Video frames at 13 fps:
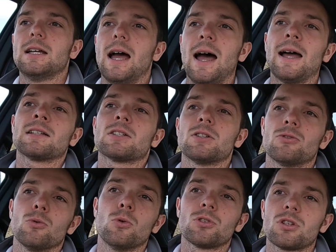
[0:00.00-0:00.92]
and
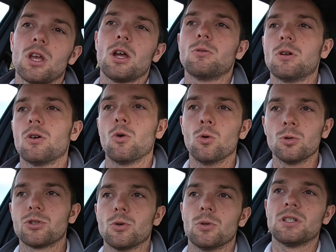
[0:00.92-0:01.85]
there's also all
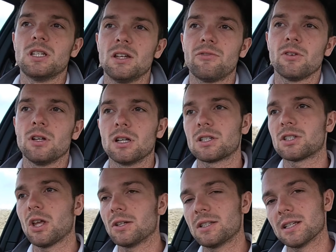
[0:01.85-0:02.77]
sorts of different
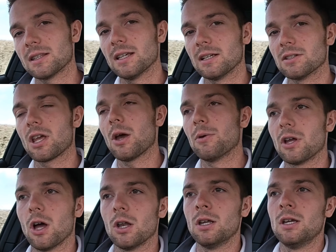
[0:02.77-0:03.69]
exciting things
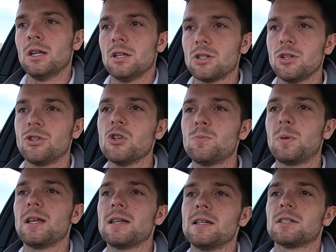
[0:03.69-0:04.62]
going on. So do
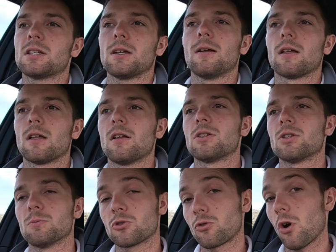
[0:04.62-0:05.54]
please
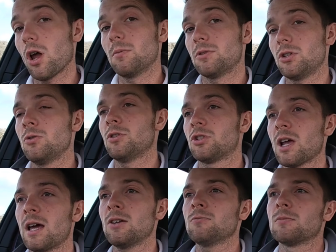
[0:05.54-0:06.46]
subscribe to the
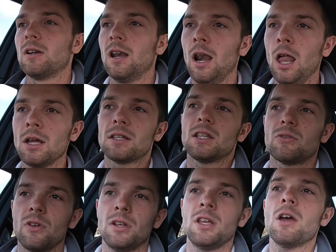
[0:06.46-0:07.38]
channel, like this
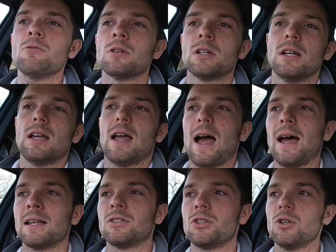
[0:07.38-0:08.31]
video,
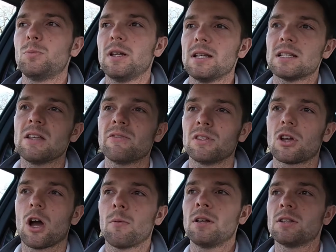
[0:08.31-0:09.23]
and do please leave in the
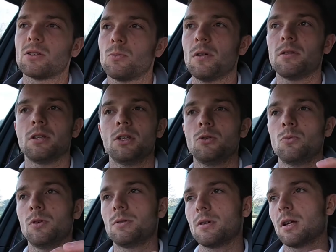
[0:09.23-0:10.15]
comments whether you
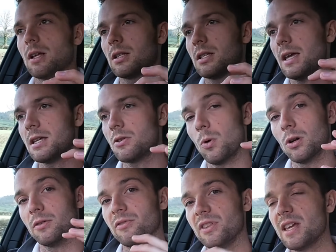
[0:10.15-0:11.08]
would take
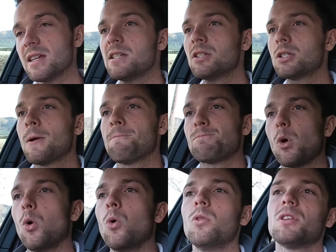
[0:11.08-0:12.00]
one of these
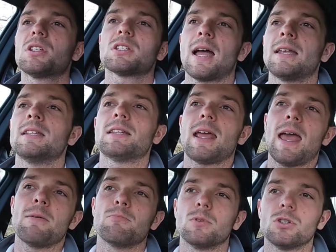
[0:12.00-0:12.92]
or the standard
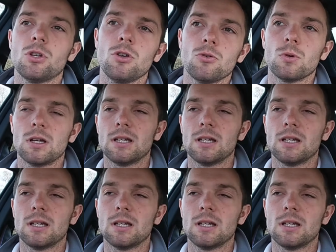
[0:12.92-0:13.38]
M2.